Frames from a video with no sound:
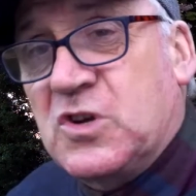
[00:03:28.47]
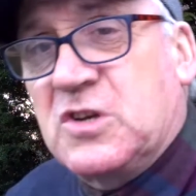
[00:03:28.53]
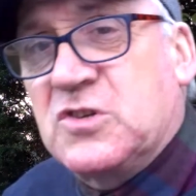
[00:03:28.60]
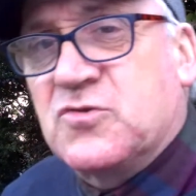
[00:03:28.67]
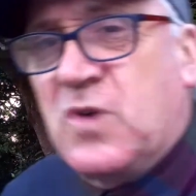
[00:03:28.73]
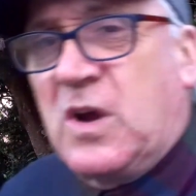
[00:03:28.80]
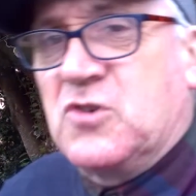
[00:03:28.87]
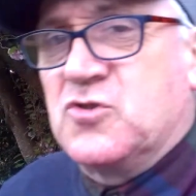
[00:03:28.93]

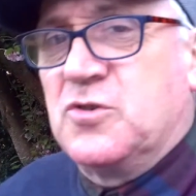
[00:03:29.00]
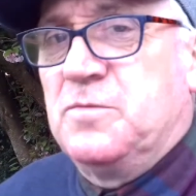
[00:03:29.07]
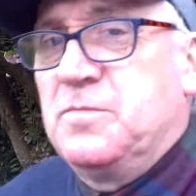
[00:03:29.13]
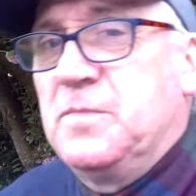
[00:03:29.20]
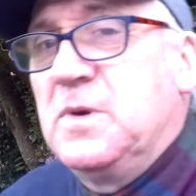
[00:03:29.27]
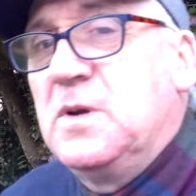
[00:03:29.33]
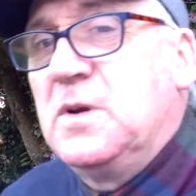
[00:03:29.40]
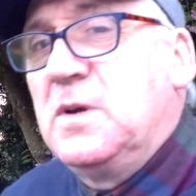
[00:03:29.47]
extraction.
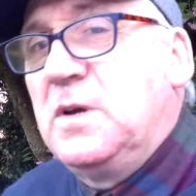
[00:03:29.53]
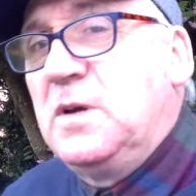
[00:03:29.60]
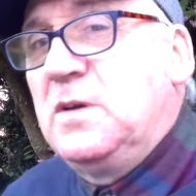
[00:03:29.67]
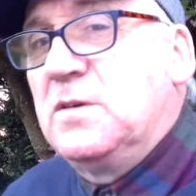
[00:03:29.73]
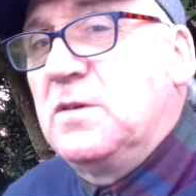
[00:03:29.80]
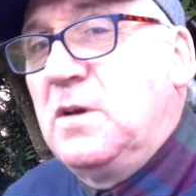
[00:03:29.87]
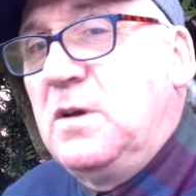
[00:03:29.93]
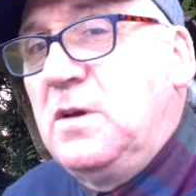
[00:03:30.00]

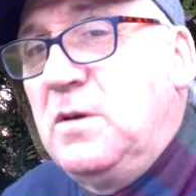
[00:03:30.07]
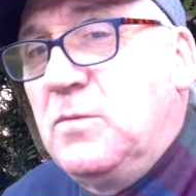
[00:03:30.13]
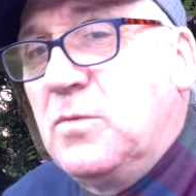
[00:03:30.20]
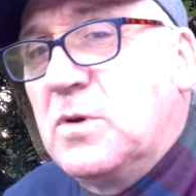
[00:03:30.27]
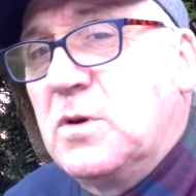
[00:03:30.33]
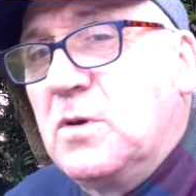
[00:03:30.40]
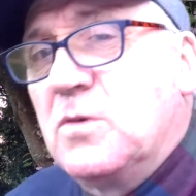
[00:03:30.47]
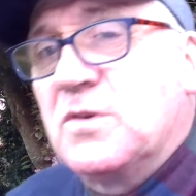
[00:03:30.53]
He
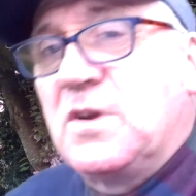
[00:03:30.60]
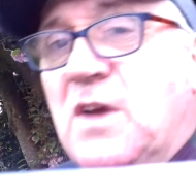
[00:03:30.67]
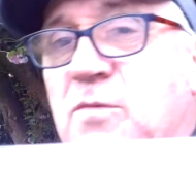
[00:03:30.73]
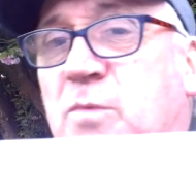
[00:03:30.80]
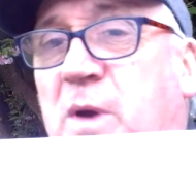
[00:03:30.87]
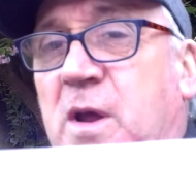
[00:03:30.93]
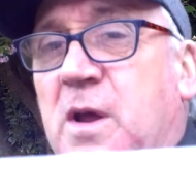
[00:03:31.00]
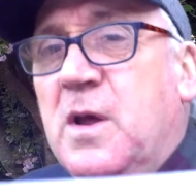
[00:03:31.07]
would look that
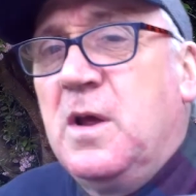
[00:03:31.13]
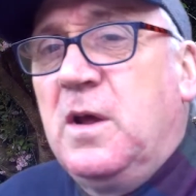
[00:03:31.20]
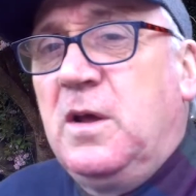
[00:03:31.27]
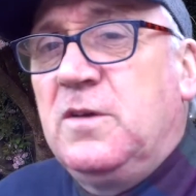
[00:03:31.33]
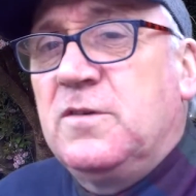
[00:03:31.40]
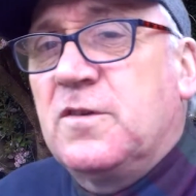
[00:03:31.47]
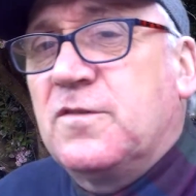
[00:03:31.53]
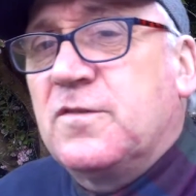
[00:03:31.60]
way.
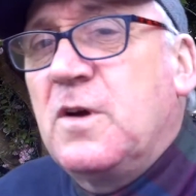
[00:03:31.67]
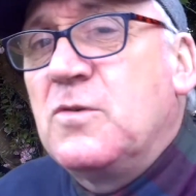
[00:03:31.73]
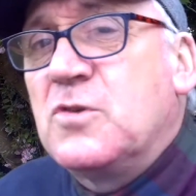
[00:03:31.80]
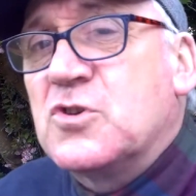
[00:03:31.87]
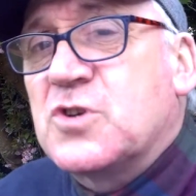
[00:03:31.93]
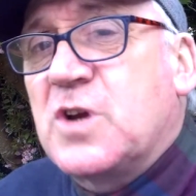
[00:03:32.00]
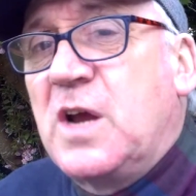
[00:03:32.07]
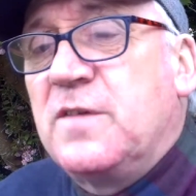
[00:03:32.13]
He's a
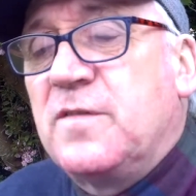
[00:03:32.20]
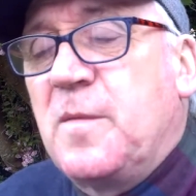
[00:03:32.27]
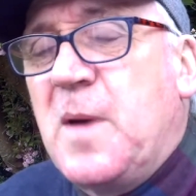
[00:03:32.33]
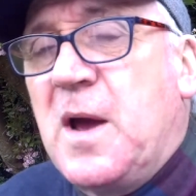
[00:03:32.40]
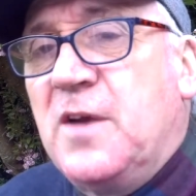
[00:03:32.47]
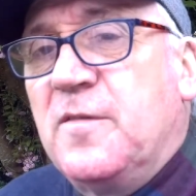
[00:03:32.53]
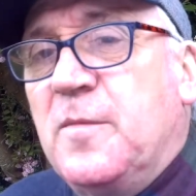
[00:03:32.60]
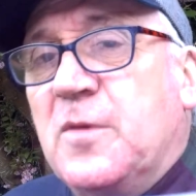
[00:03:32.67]
stoutish kind of a
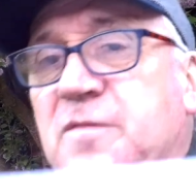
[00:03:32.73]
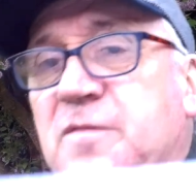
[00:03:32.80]
man, about